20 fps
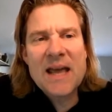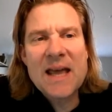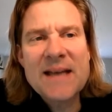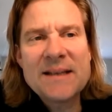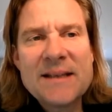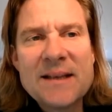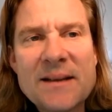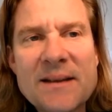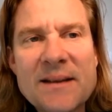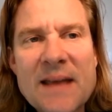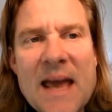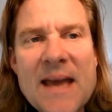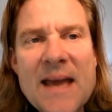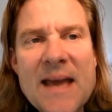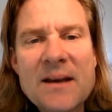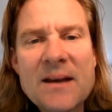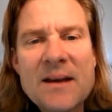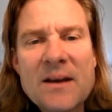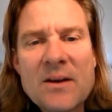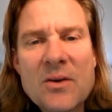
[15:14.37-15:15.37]
to
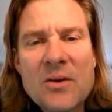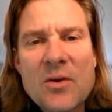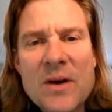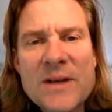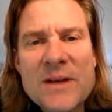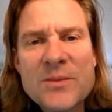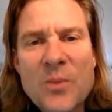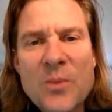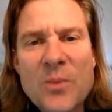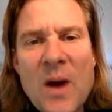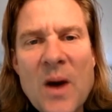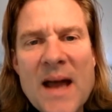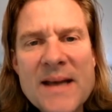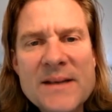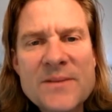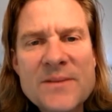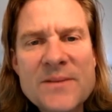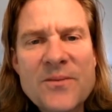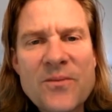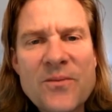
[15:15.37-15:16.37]
thank Chris
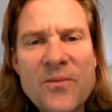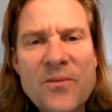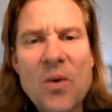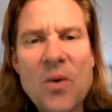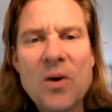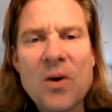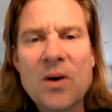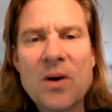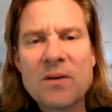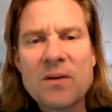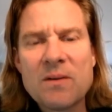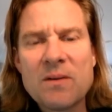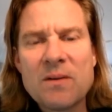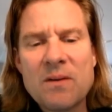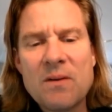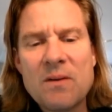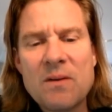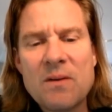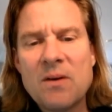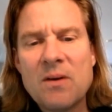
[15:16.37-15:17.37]
Wise for
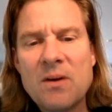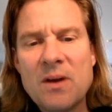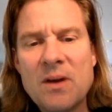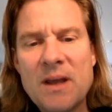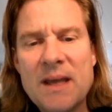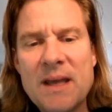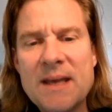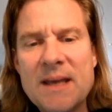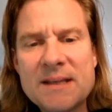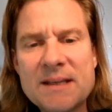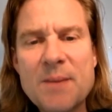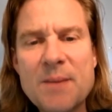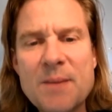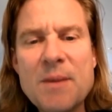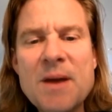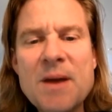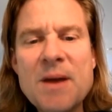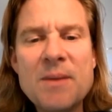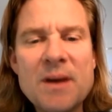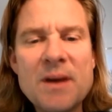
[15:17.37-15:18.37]
his
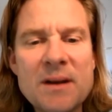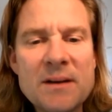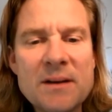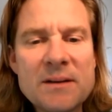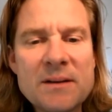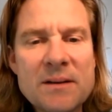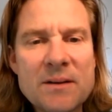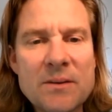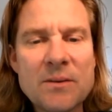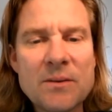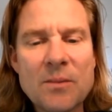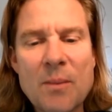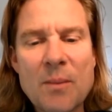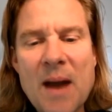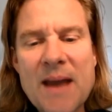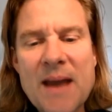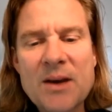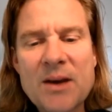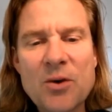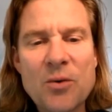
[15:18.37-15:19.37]
commitment to my
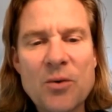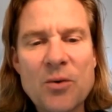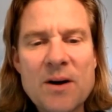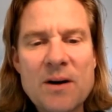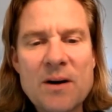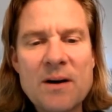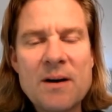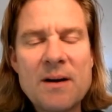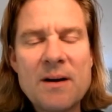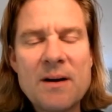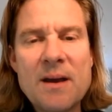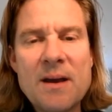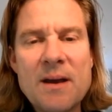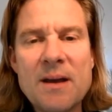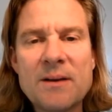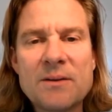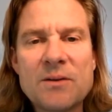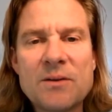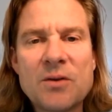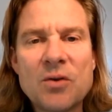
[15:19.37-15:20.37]
career
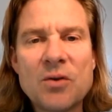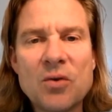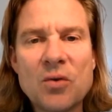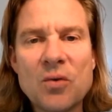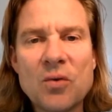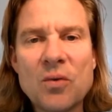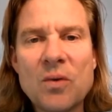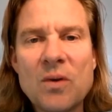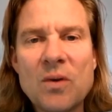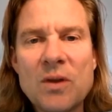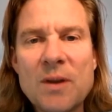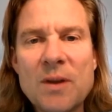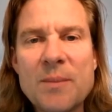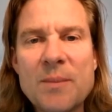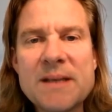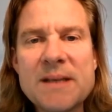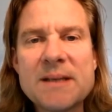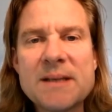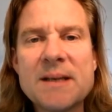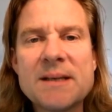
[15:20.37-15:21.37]
and to the
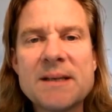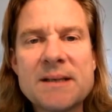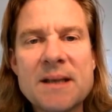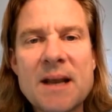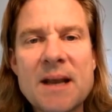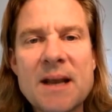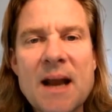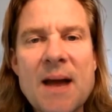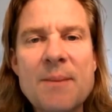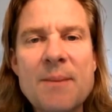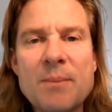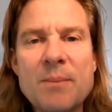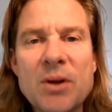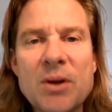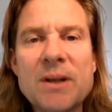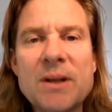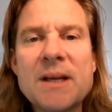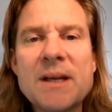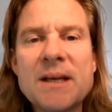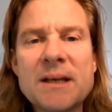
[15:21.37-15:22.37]
business that I'm
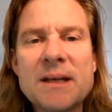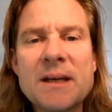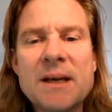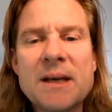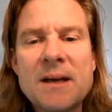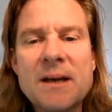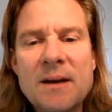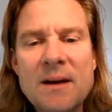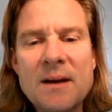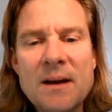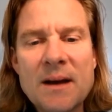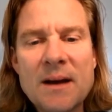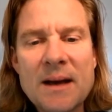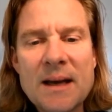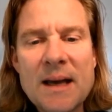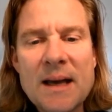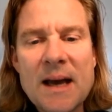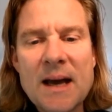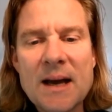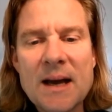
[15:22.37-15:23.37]
building.
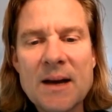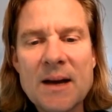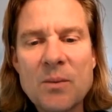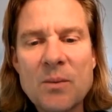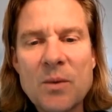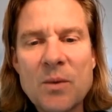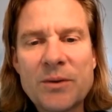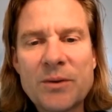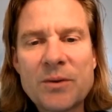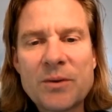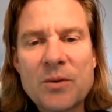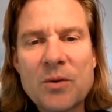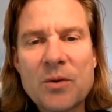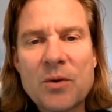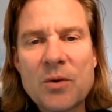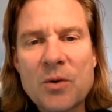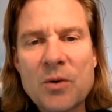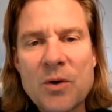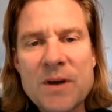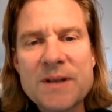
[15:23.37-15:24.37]
With
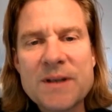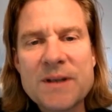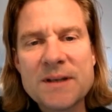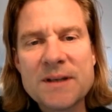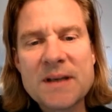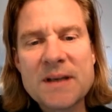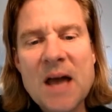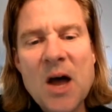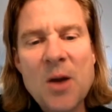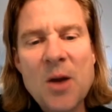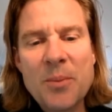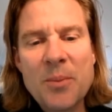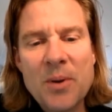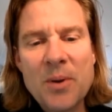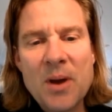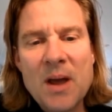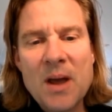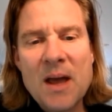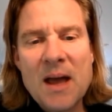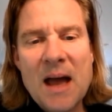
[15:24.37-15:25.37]
Chris's help,
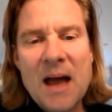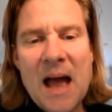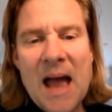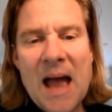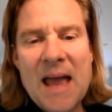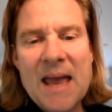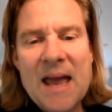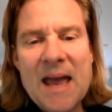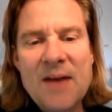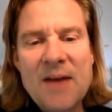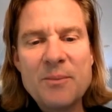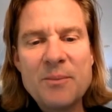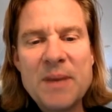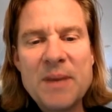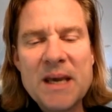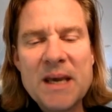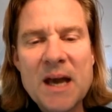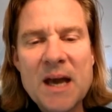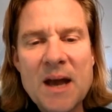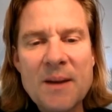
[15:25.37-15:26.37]
I have
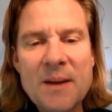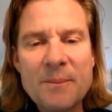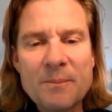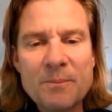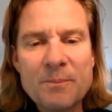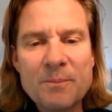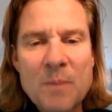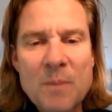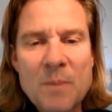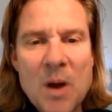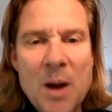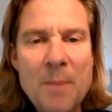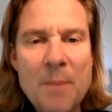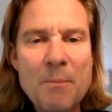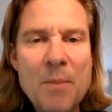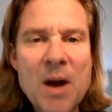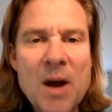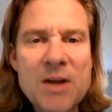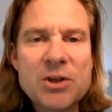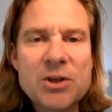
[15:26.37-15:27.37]
become a
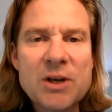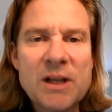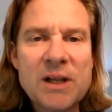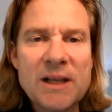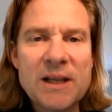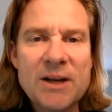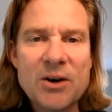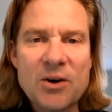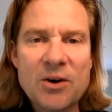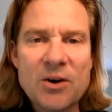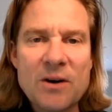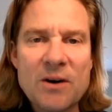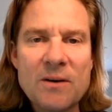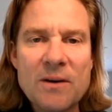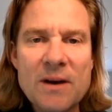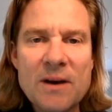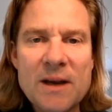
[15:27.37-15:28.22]
much clearer